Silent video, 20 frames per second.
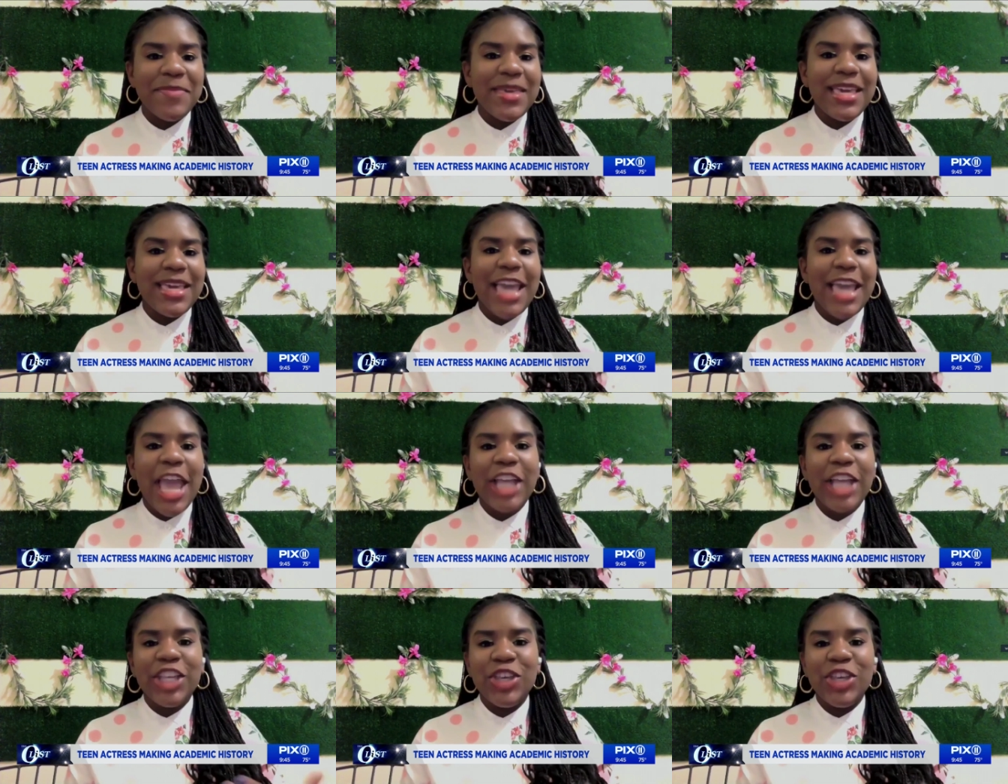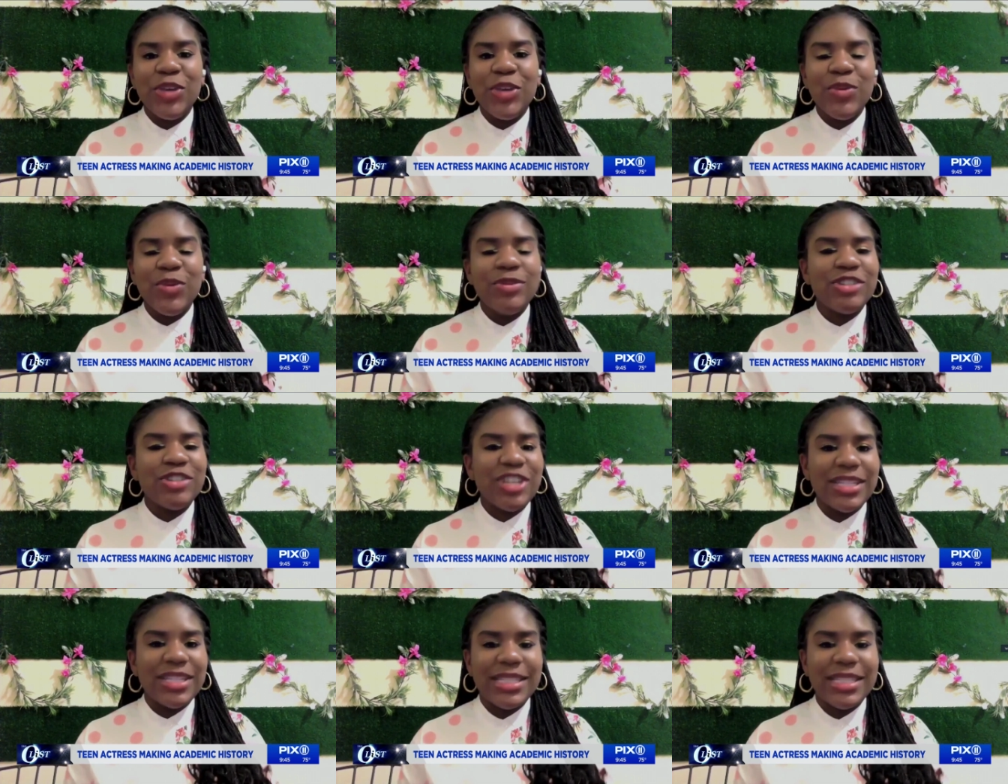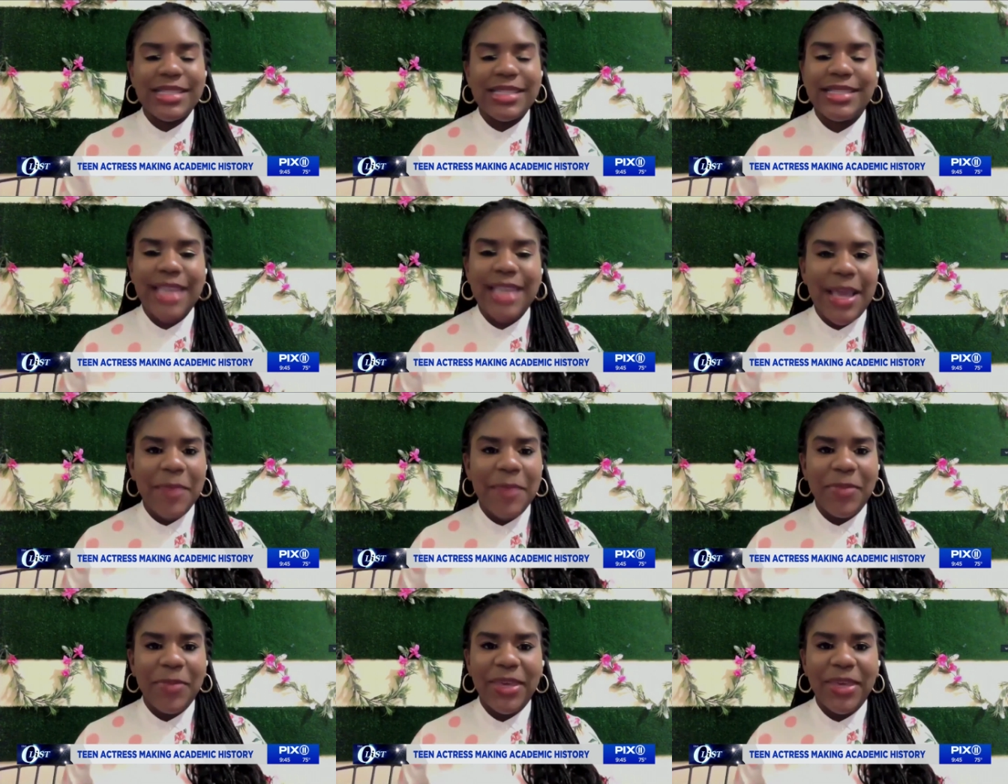me and you just the
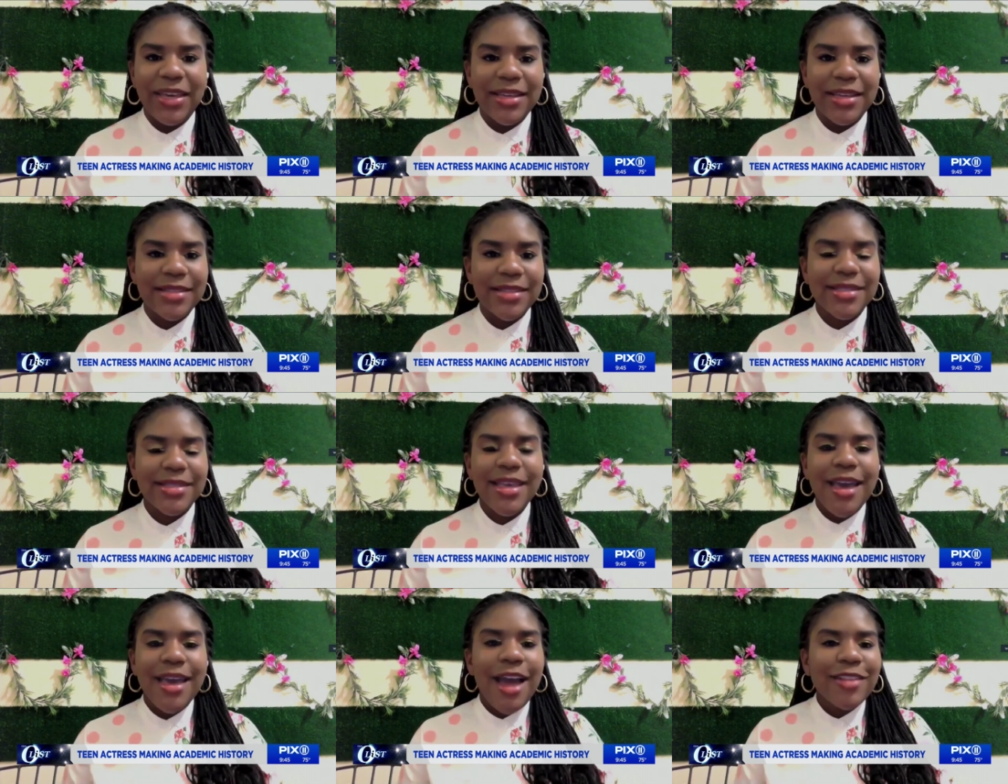same because